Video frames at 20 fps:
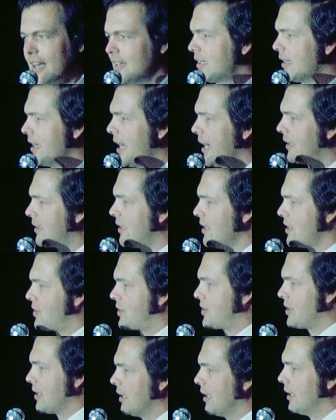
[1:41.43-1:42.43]
talent tonight.
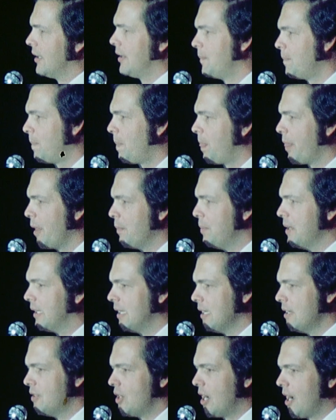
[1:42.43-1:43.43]
This, the
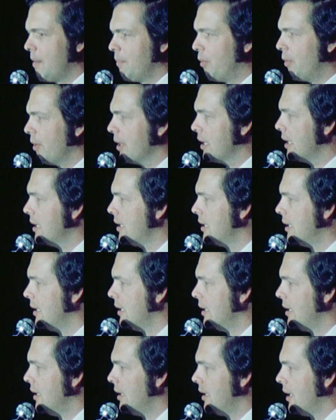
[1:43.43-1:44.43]
Big D Jamboree,
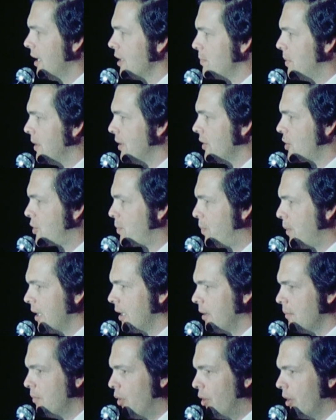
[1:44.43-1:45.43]
has been the
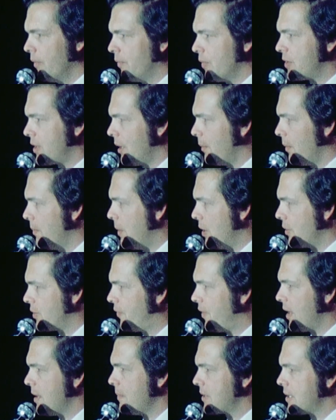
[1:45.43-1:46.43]
springboard for some of the
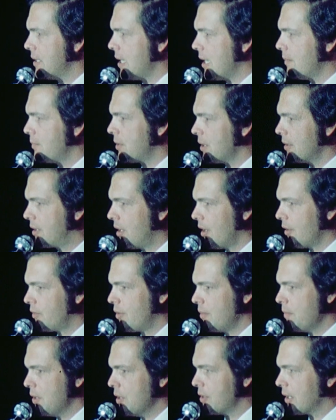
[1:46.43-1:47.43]
most famous names in
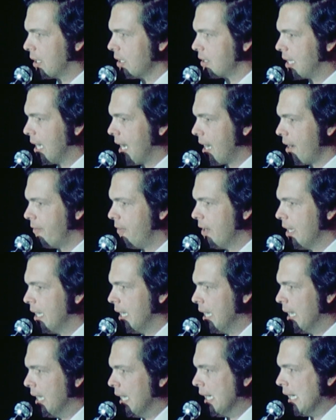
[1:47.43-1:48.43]
country music. It's kind of,
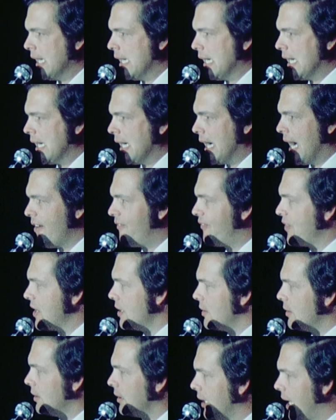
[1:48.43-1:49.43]
I
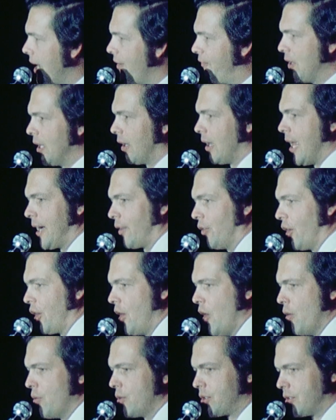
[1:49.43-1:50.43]
feel like
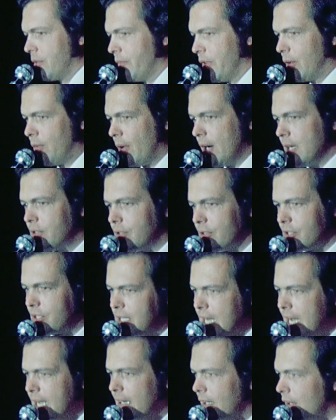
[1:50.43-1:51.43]
the ghost of the greats are
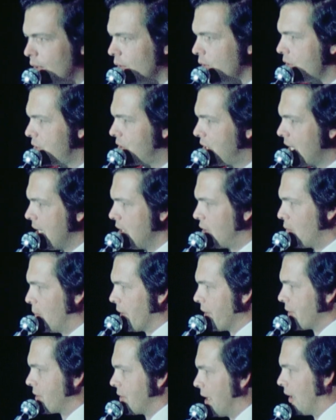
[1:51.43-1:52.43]
standing on the stage
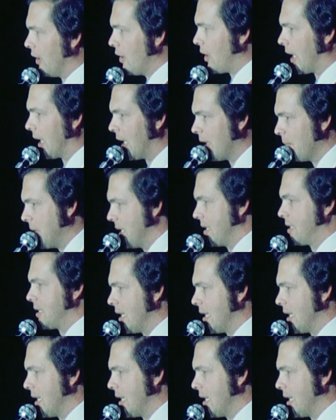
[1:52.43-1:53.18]
with us, and they're looking at